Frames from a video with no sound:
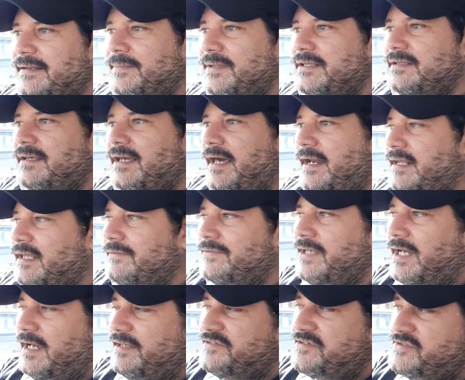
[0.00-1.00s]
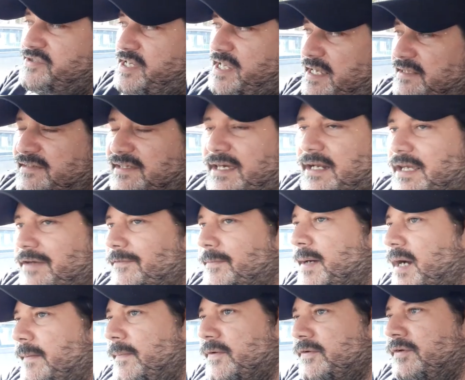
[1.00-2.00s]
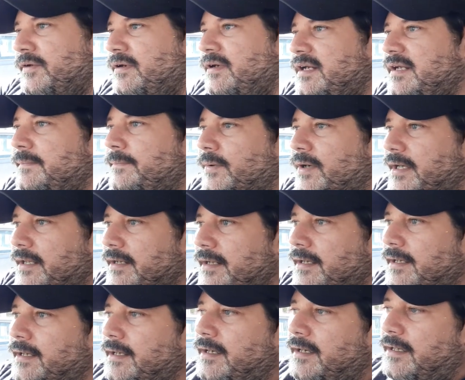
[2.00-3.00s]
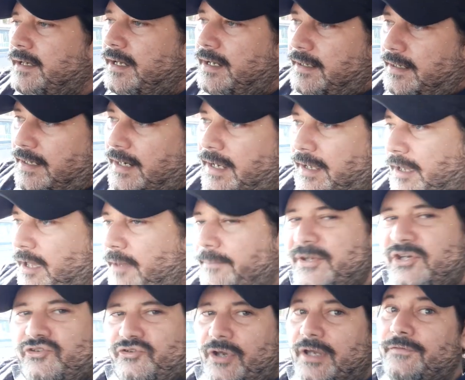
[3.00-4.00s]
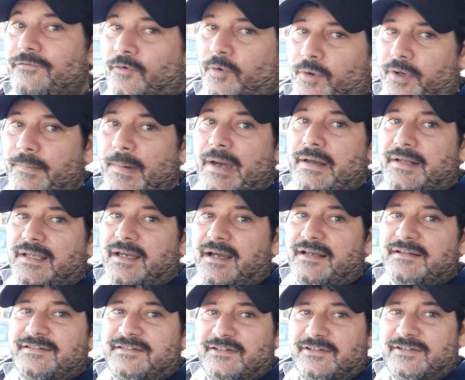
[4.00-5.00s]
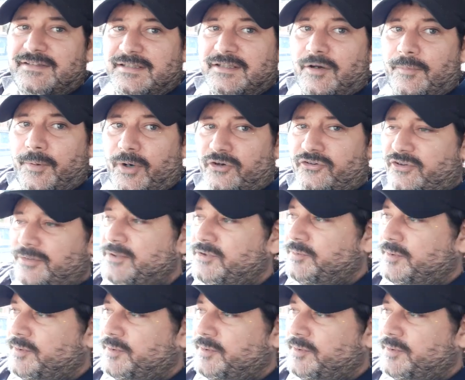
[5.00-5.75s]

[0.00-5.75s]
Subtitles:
I mean, you got to give guys a chance. You got to give them an opportunity, but I'll be straightforward about it, guys, just, you know, personally